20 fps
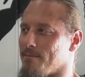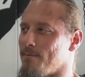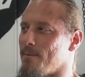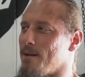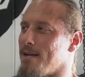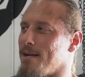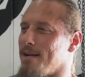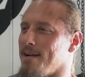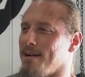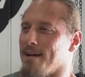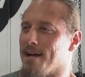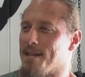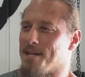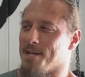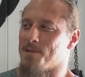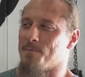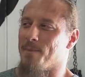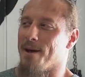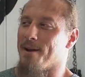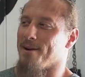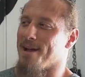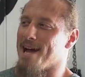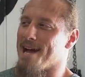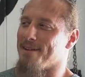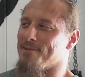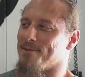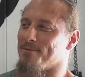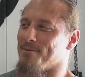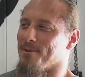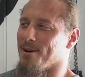I think it's better to
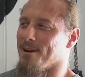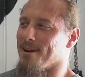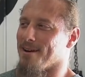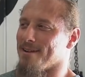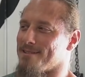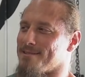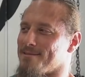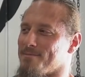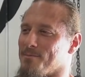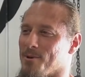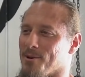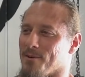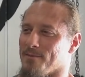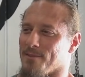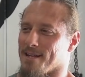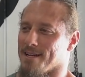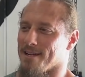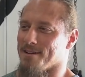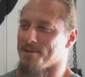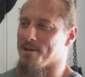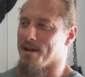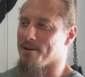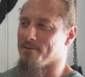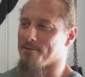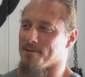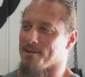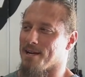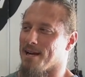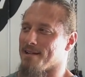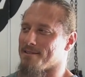have it where it's more of like a
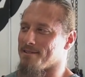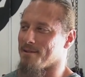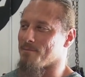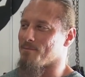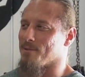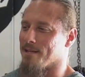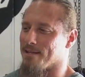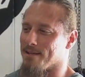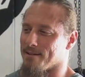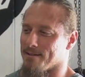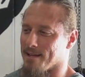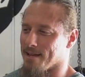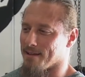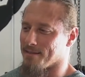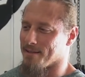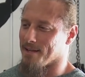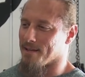general concept than to like